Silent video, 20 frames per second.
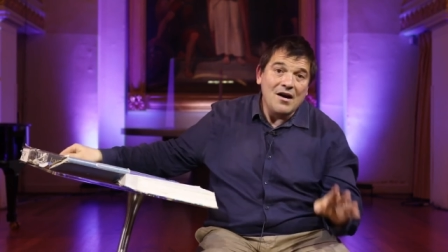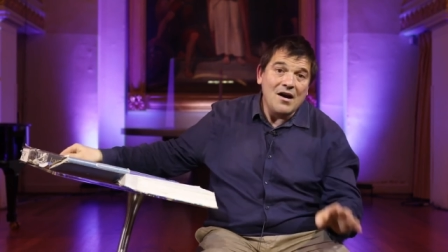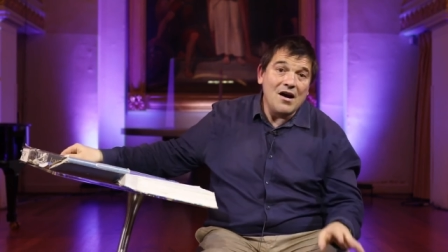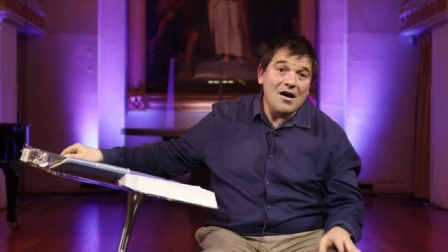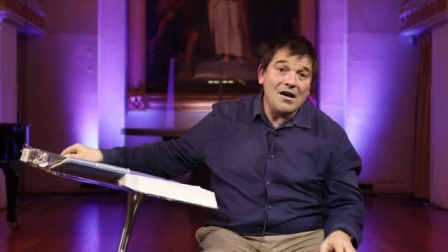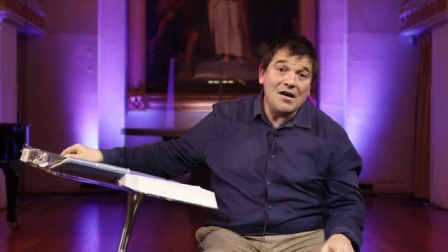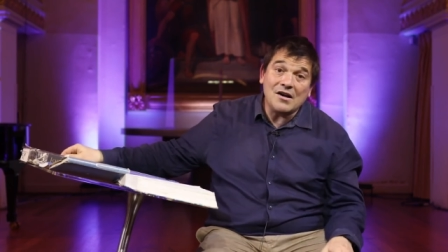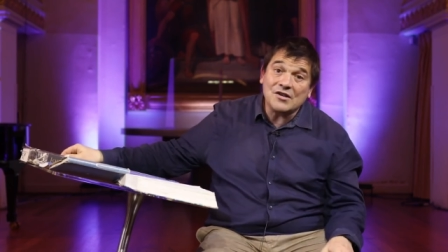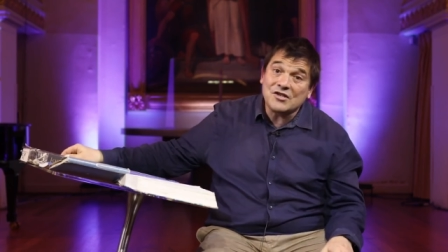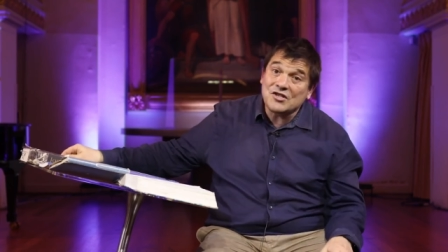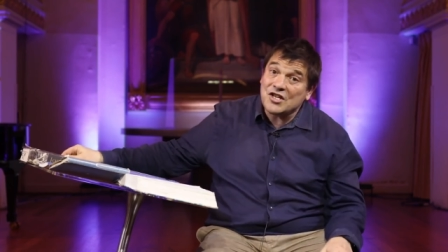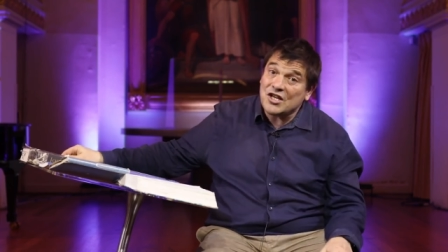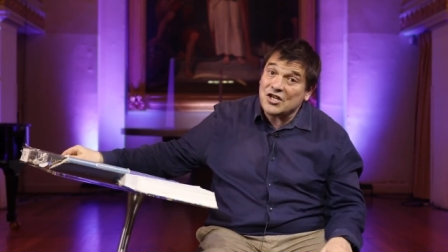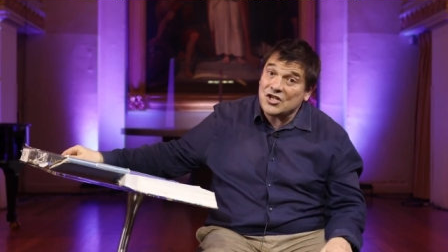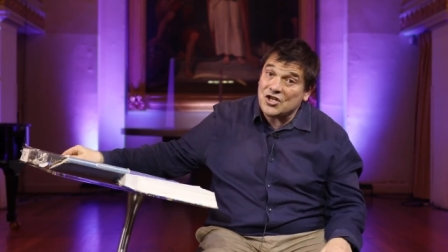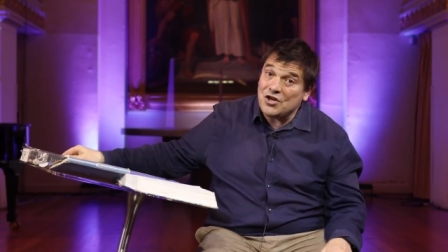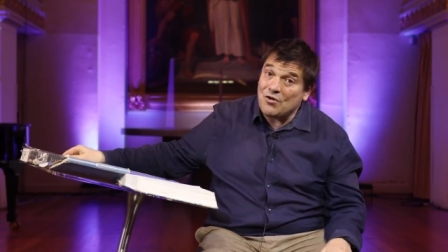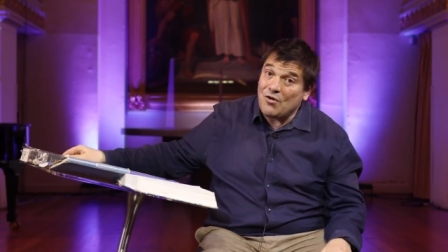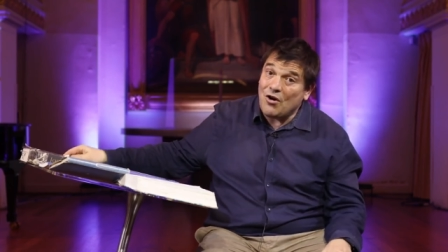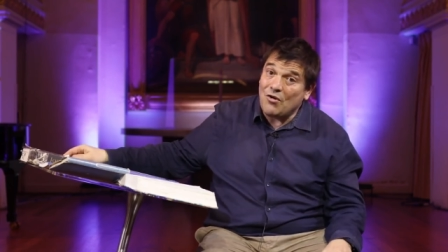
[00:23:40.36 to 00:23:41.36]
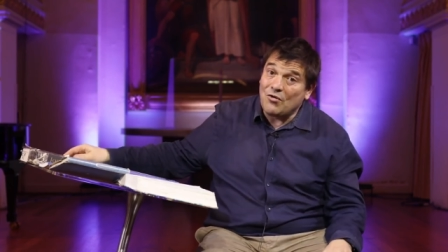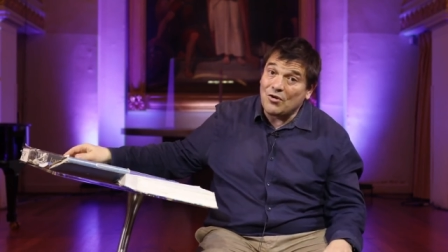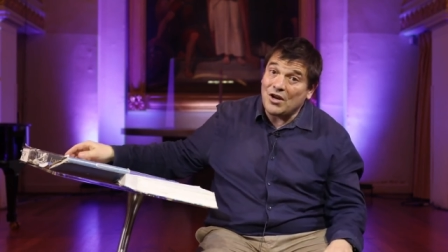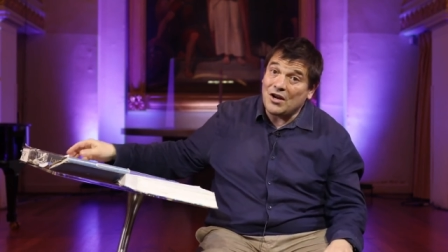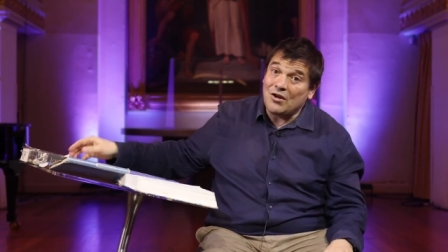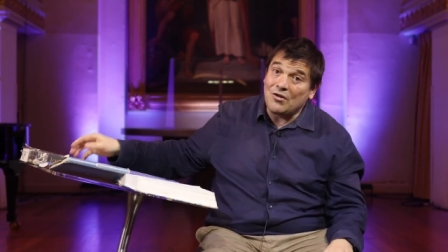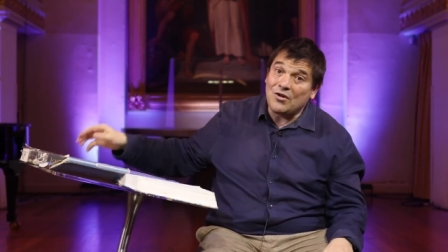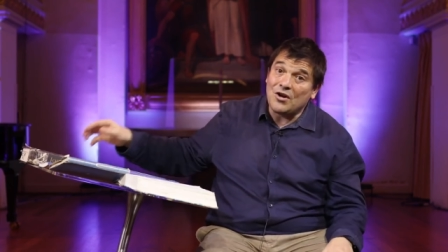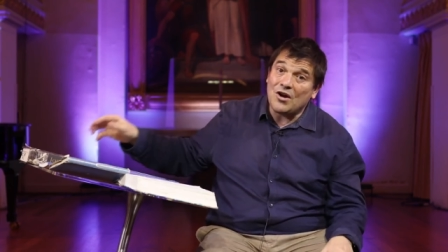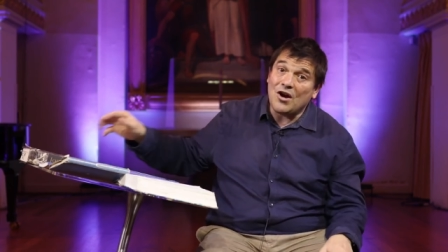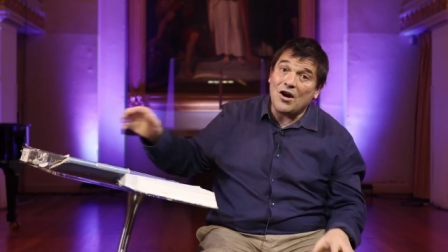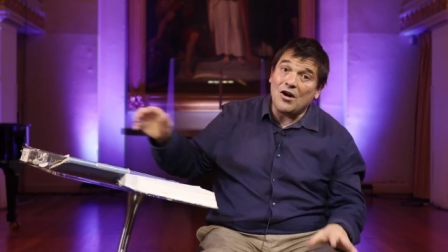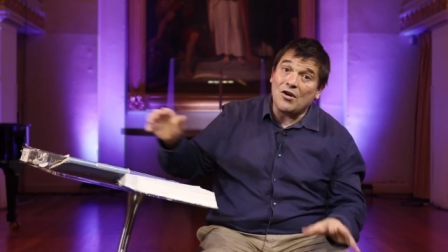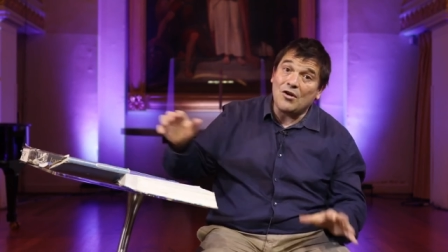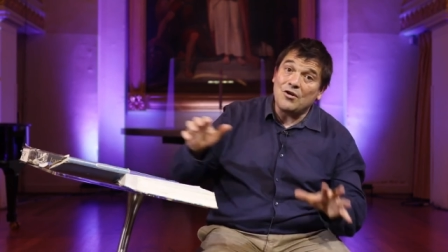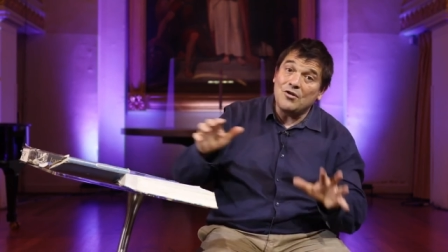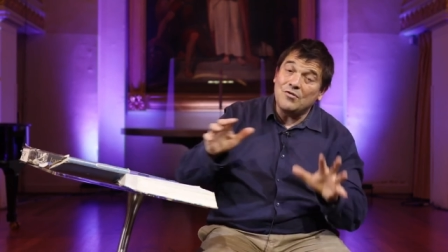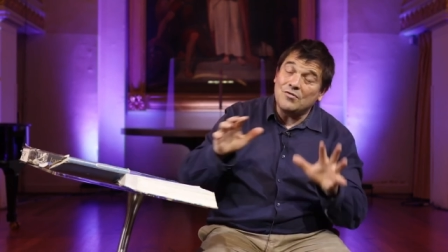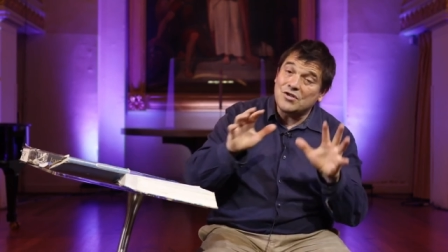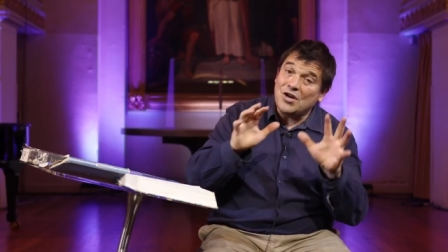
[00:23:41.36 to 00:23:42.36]
Uh, a six-year-old little girl
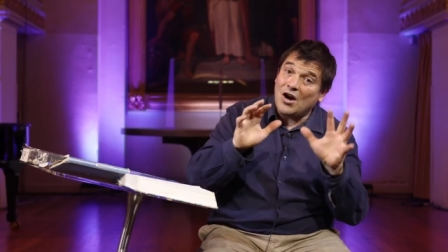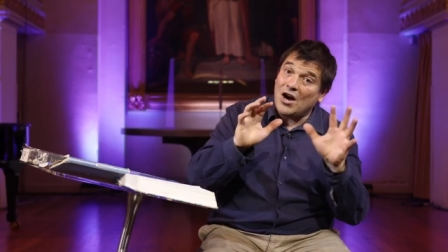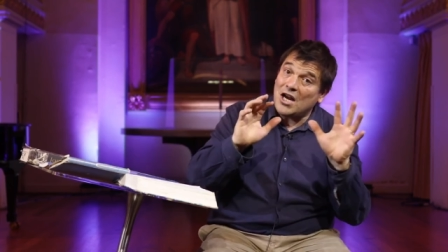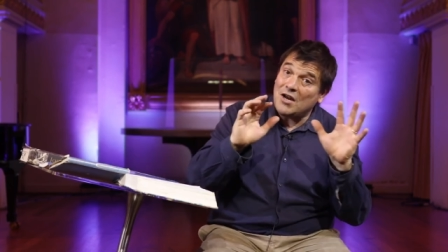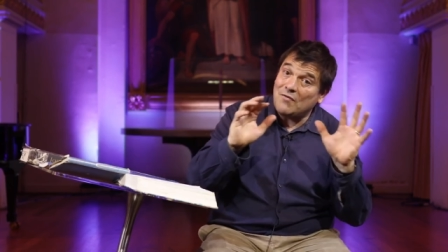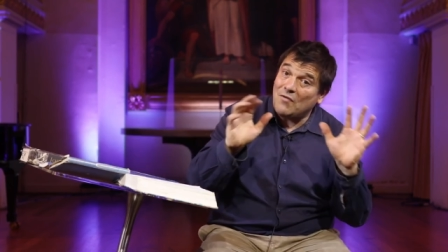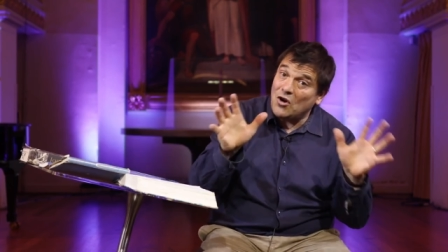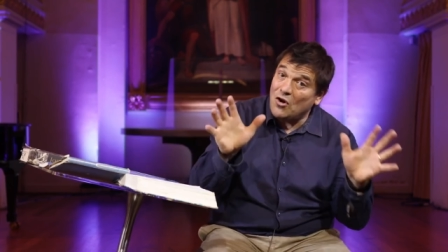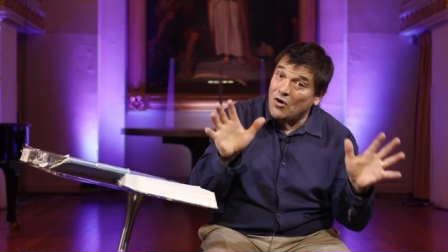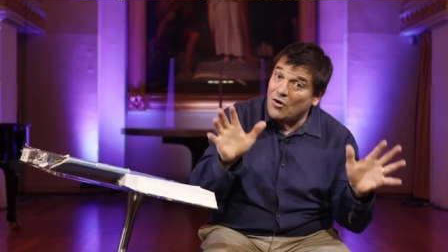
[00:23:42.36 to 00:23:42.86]
who died of a